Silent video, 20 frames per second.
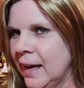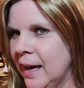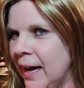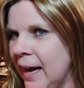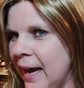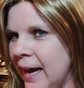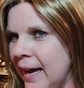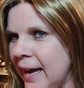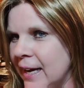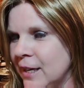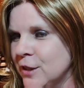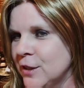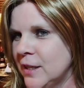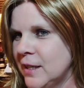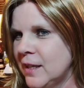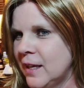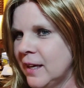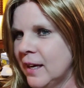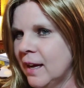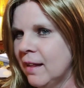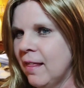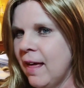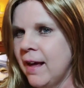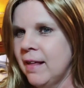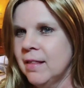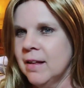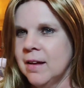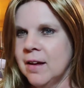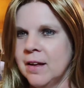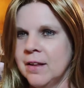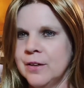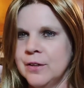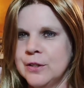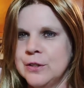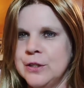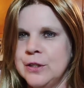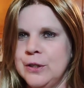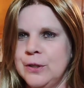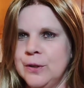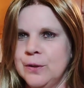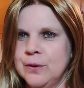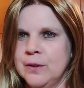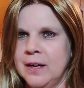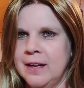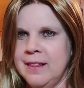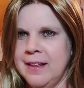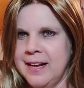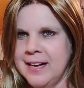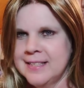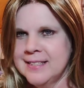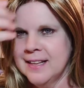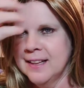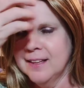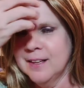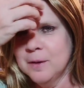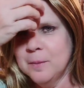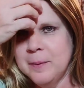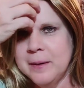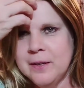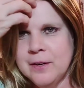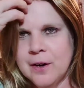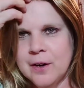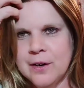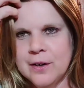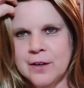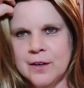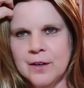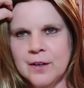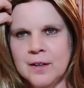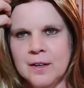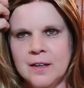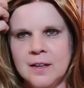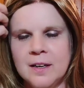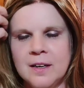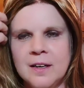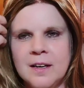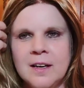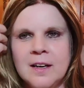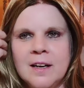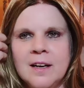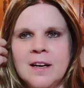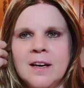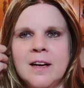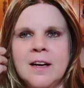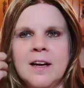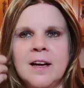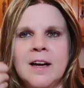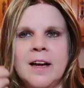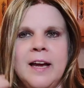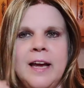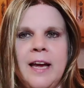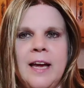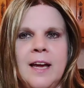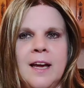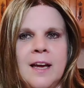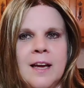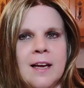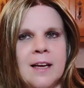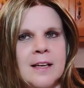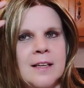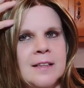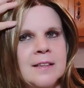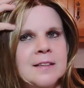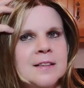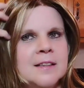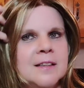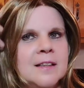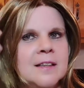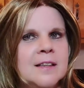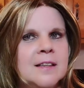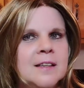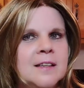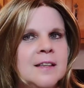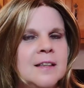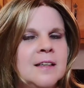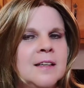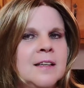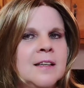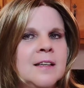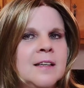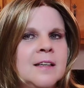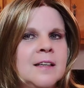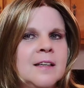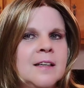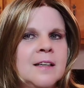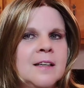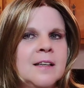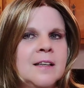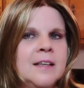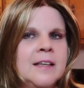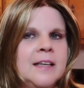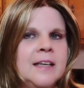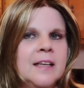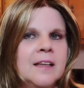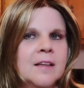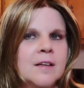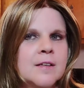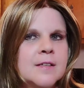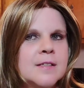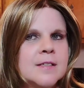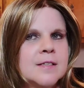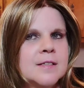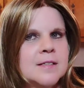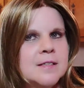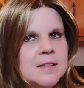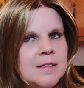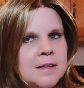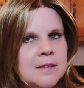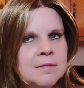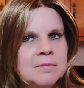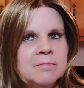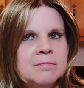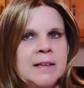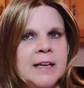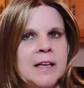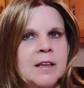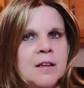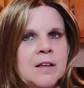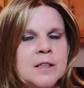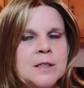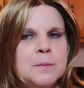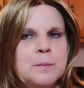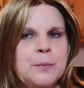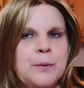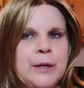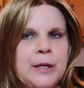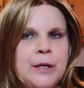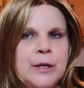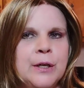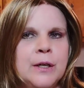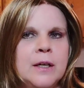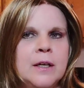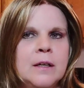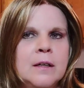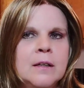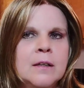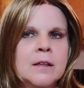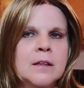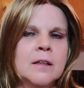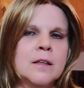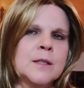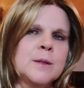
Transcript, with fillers: I actually think I like the color, too. I think it's a little bit darker. And it looks, it looks pretty good looks